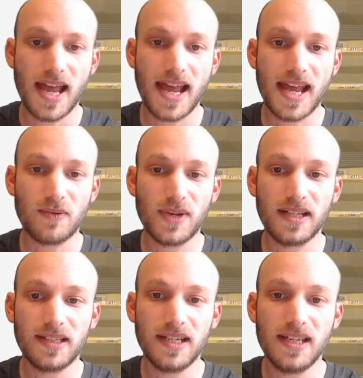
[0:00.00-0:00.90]
And we
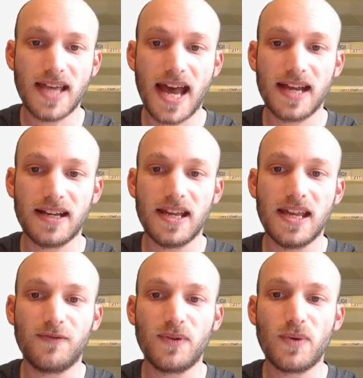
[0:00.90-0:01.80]
can see that
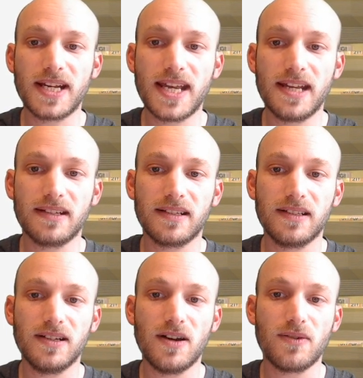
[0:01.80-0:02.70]
if we want to get,
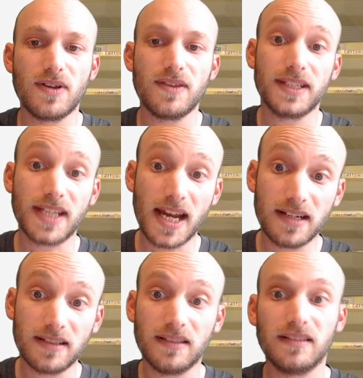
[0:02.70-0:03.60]
the
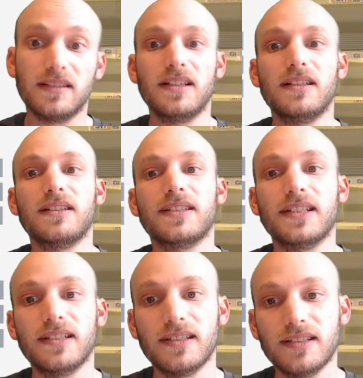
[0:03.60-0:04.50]
title,
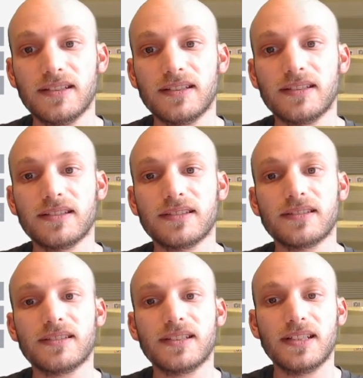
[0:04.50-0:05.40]
the
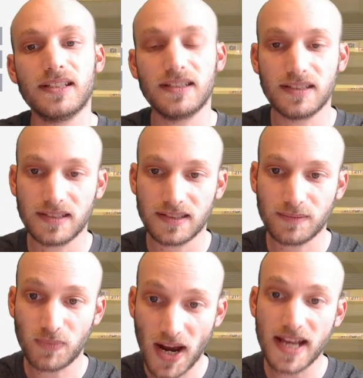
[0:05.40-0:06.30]

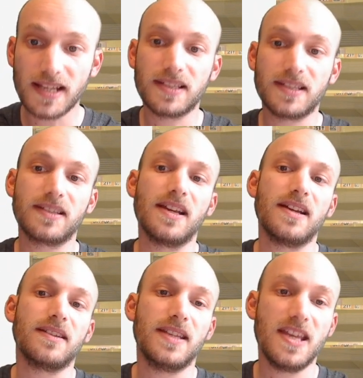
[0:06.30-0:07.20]
price,
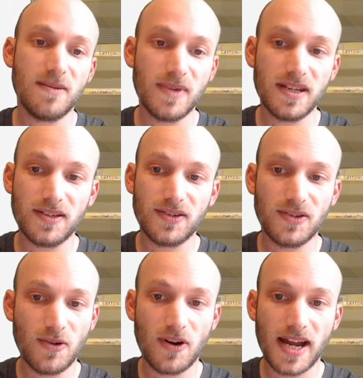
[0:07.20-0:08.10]
the image
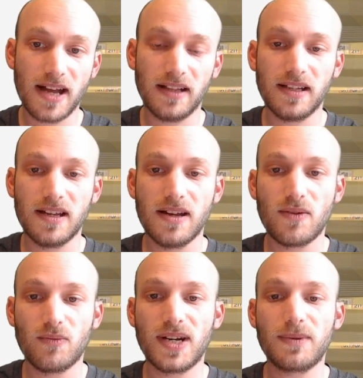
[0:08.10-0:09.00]
URL,
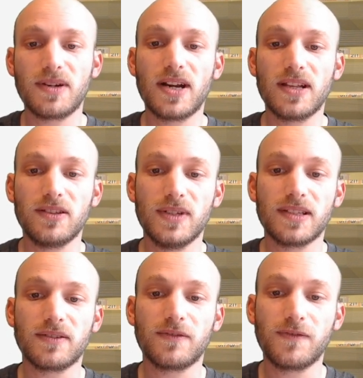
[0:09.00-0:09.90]
what I'm going to want to do
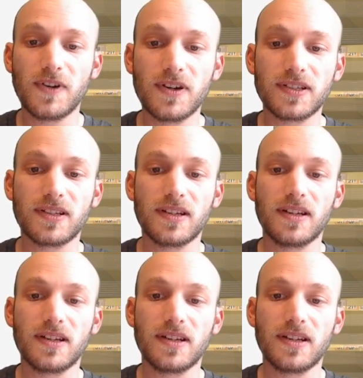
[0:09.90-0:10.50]
is first